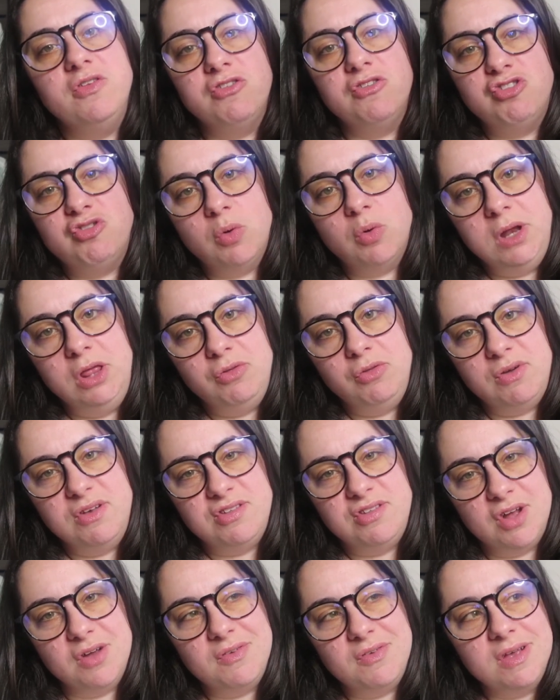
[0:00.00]
There's twenty-three
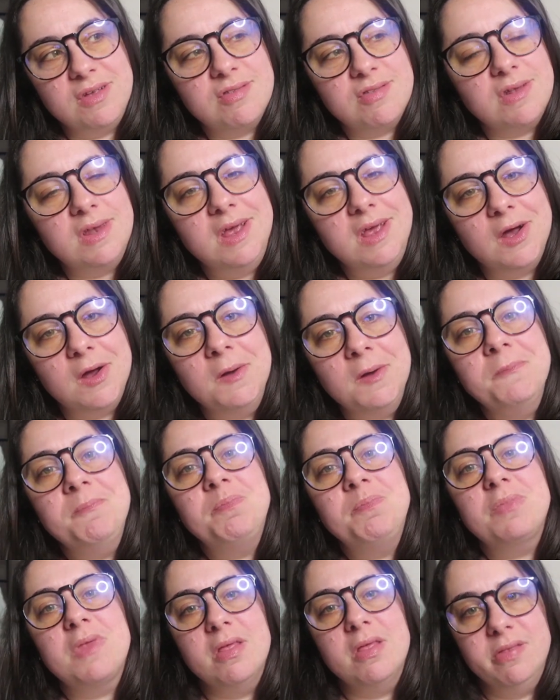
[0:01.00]
servings in here.
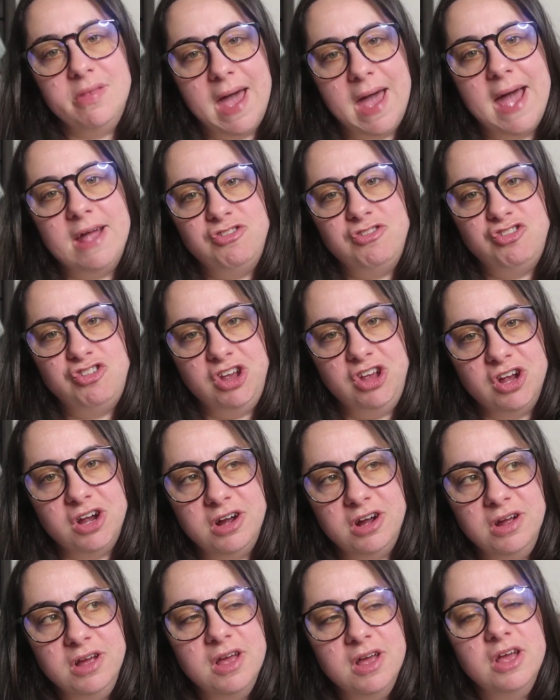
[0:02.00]
Last
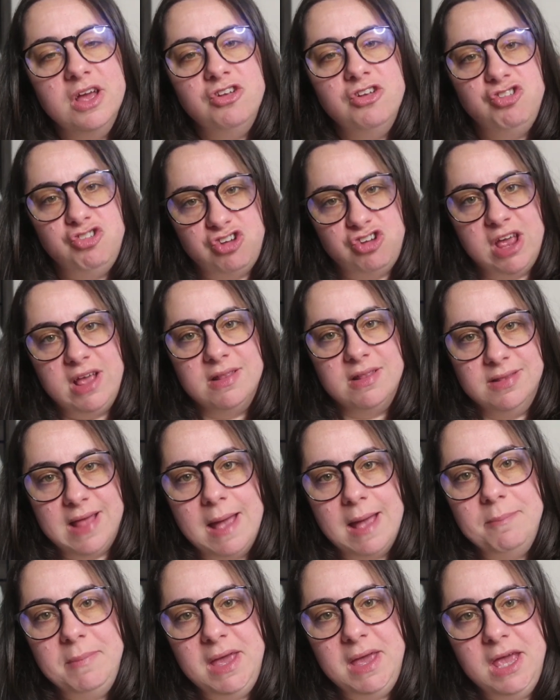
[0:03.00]
year Jake
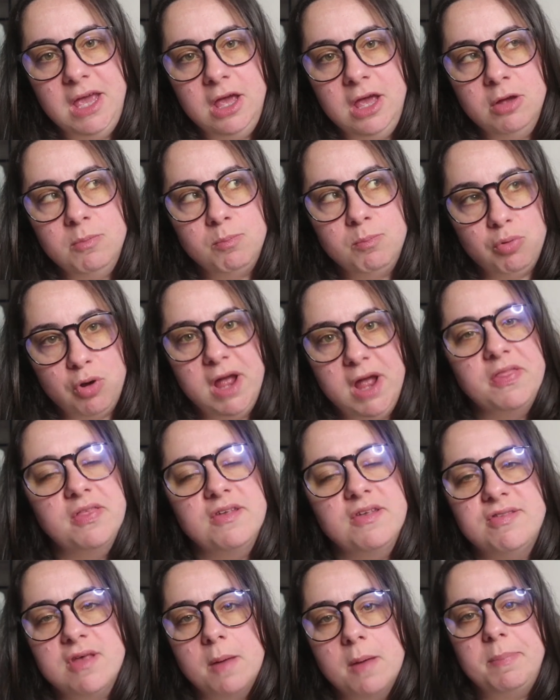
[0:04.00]
let me break
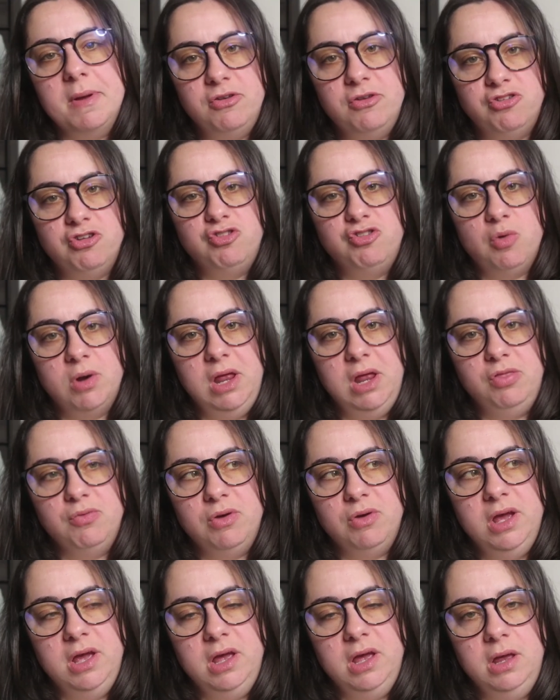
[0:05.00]
this up into
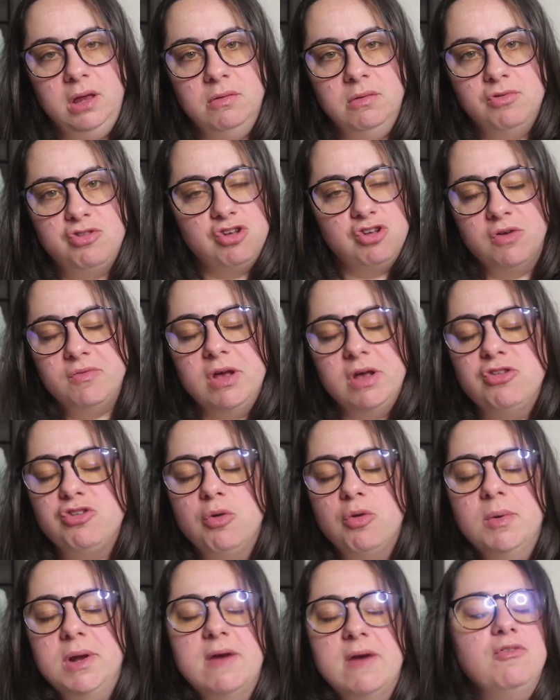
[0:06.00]
twenty-three servings
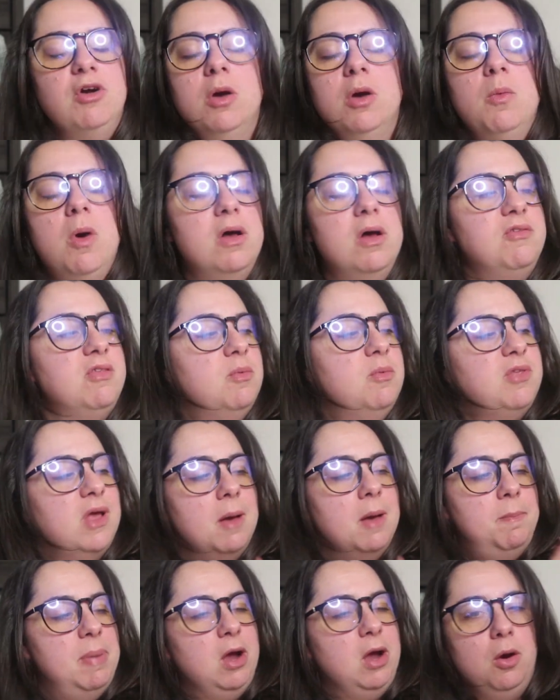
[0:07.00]
or whatever it was. It was
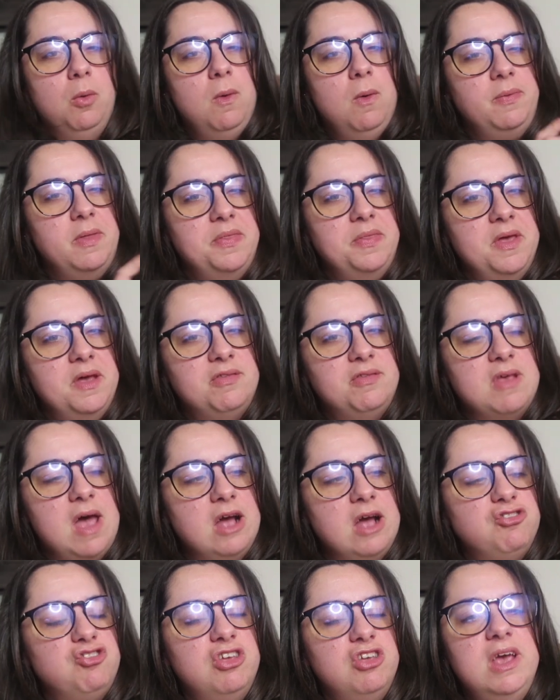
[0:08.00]
like a bigger one than this,
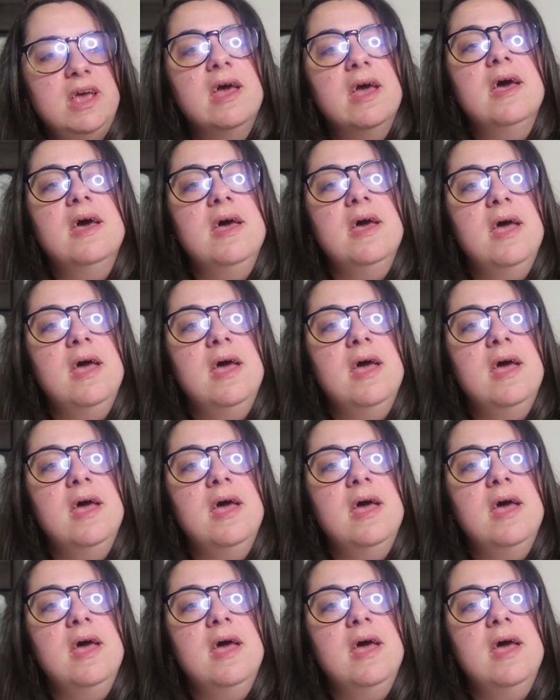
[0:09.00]
actually.